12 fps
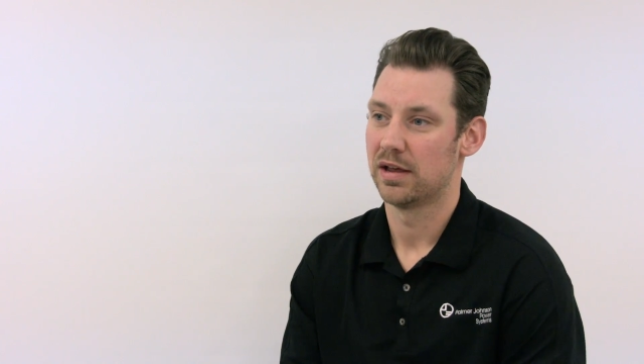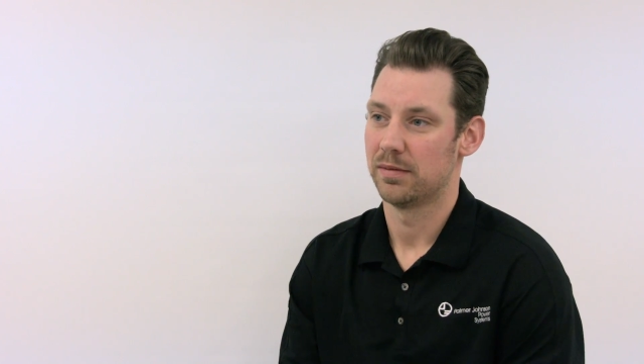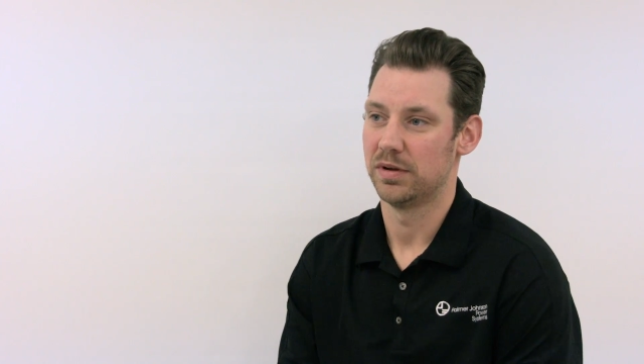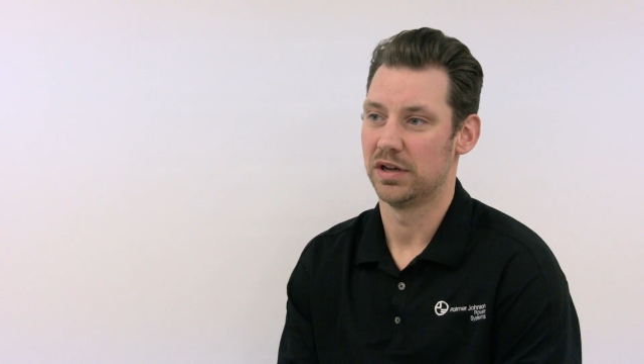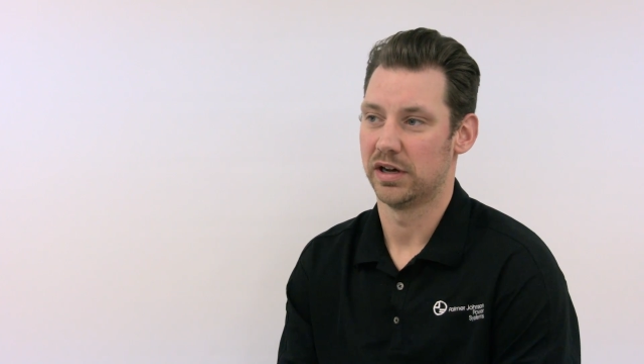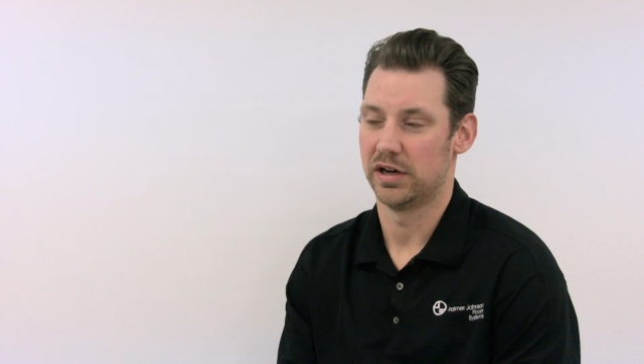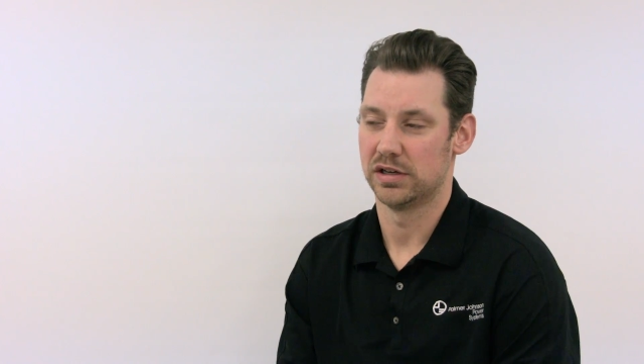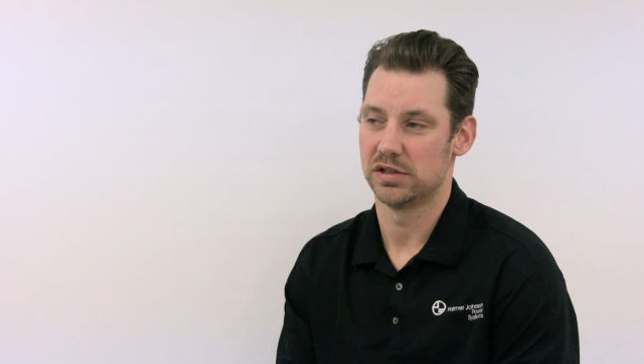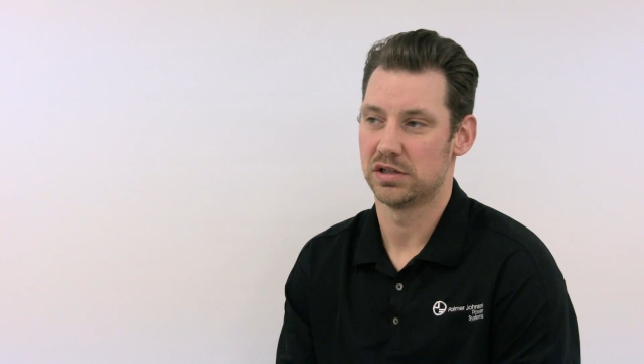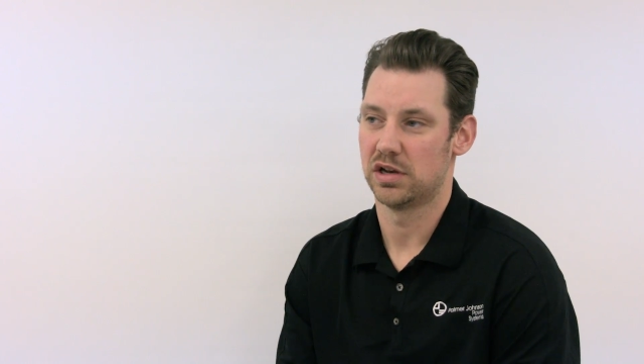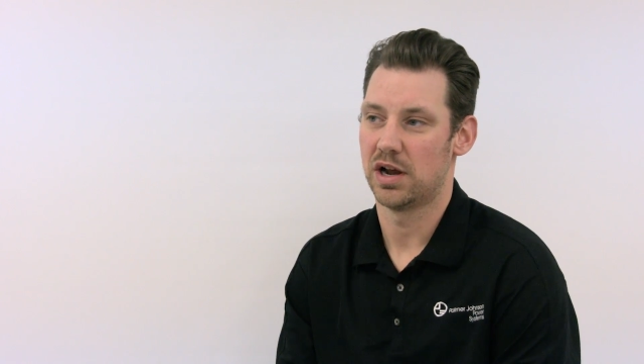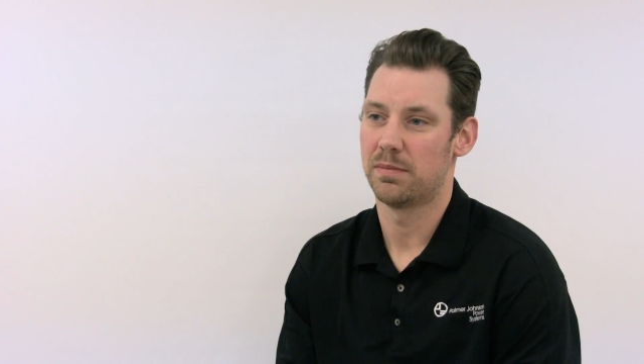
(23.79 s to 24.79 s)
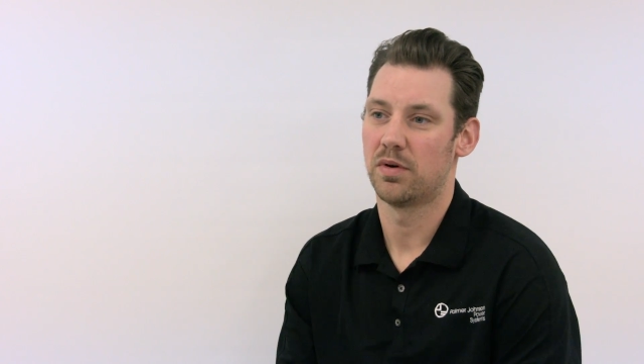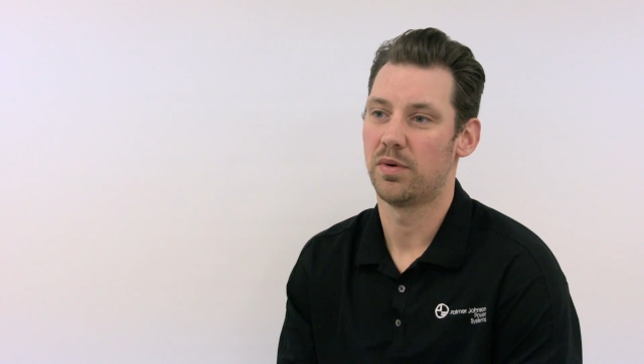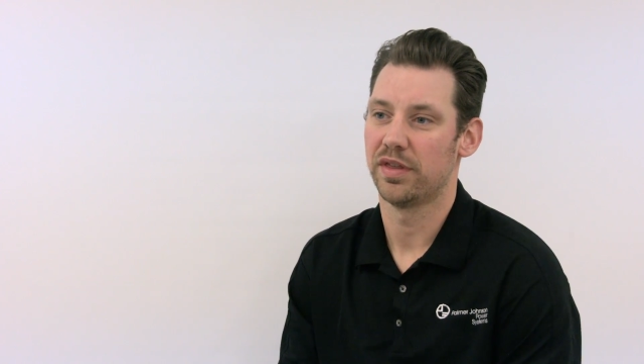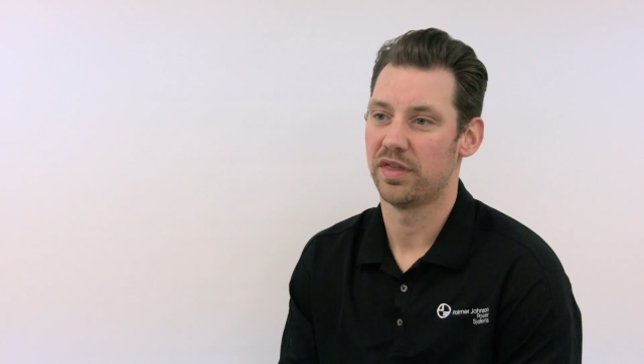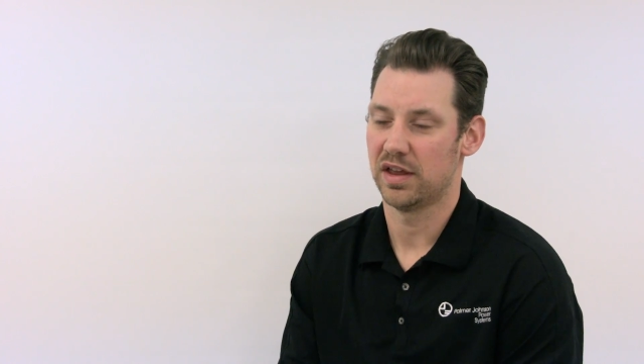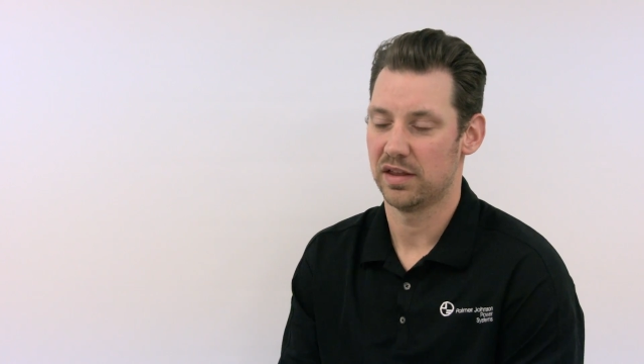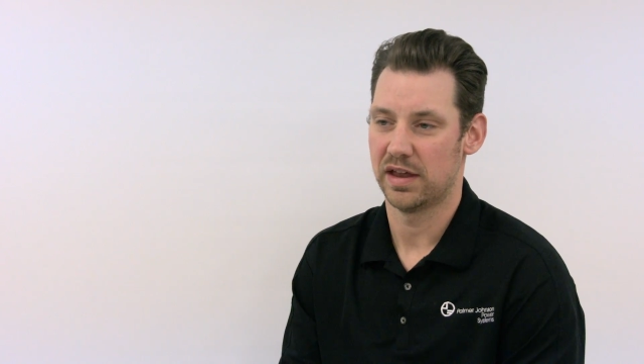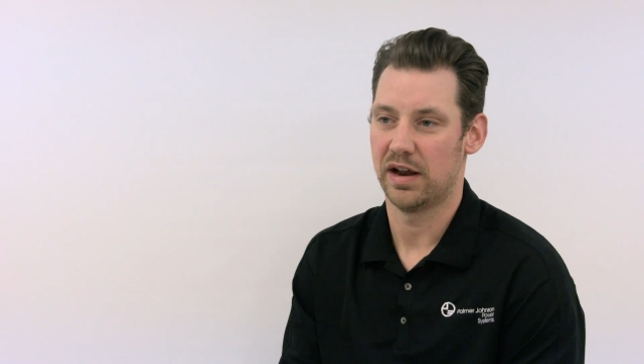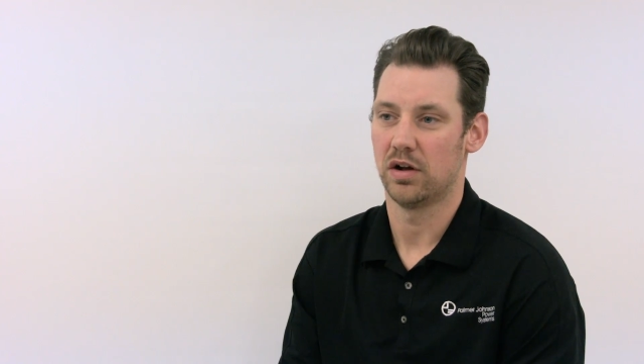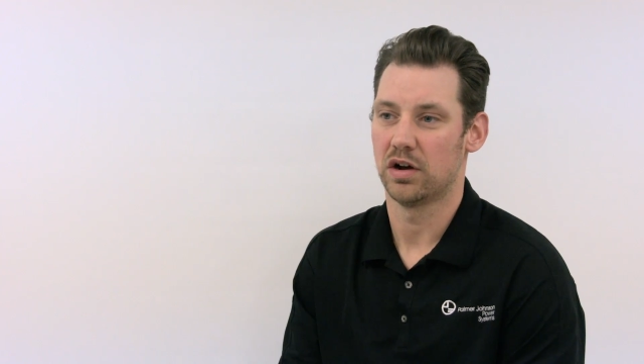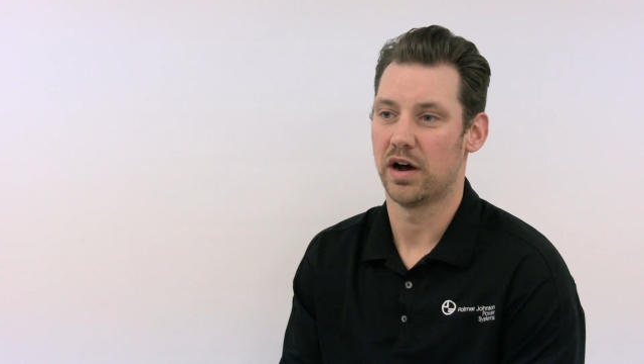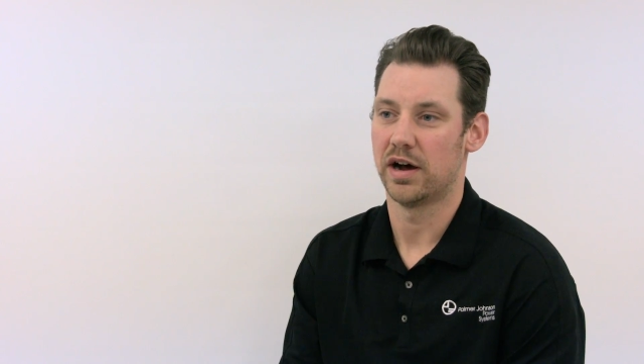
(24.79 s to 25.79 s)
because the number one thing
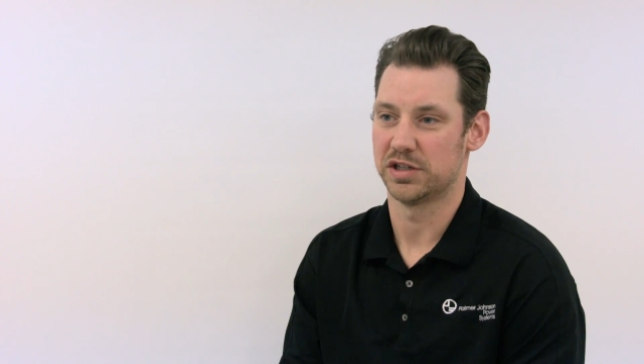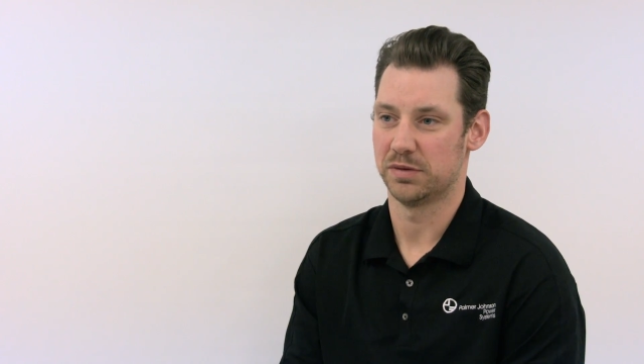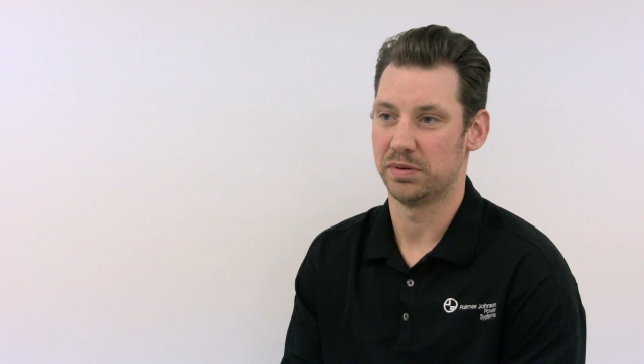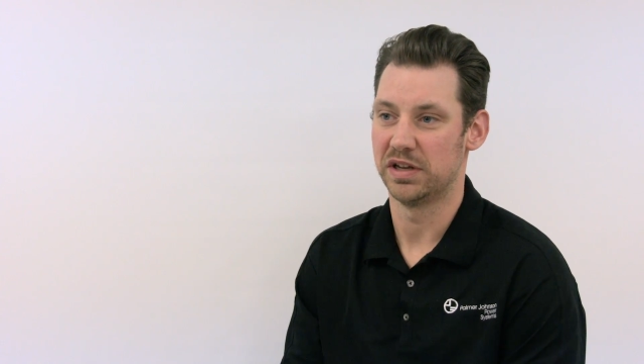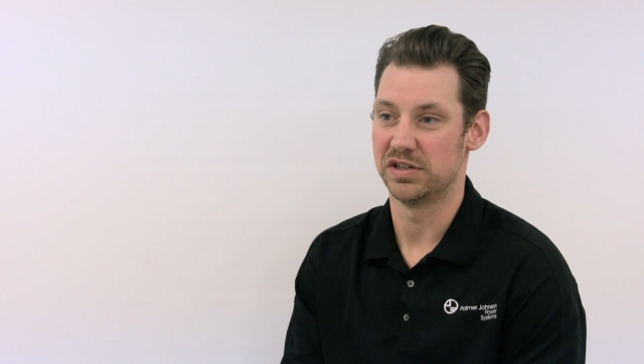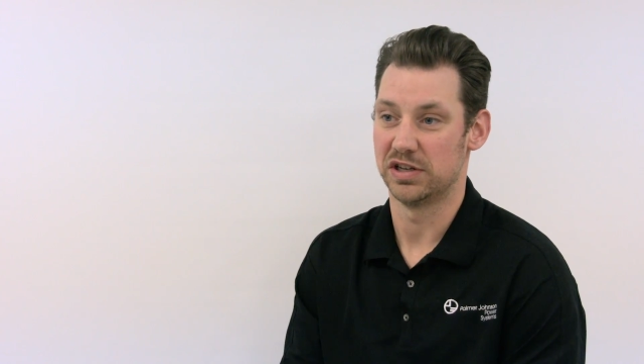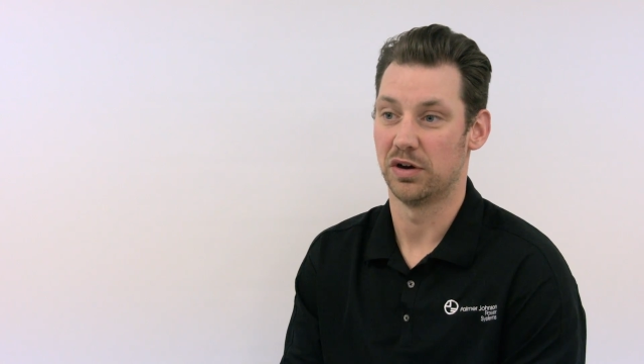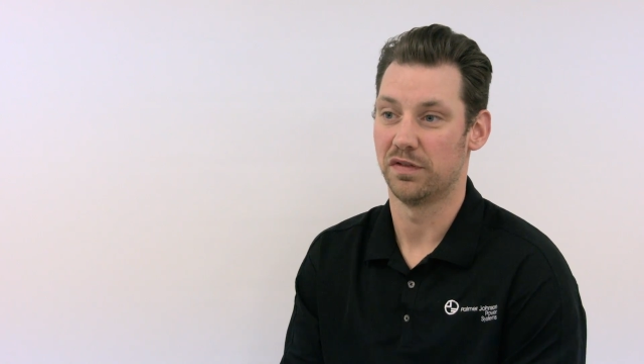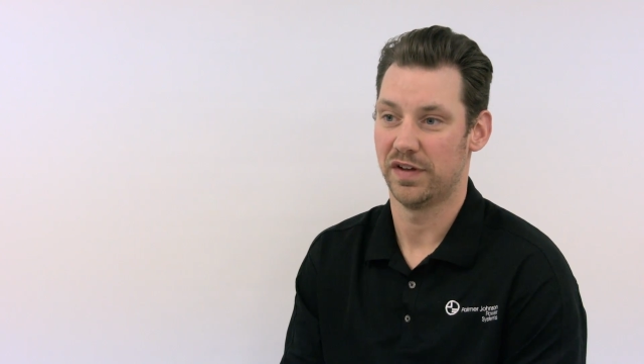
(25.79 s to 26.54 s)
that'll cause a PTO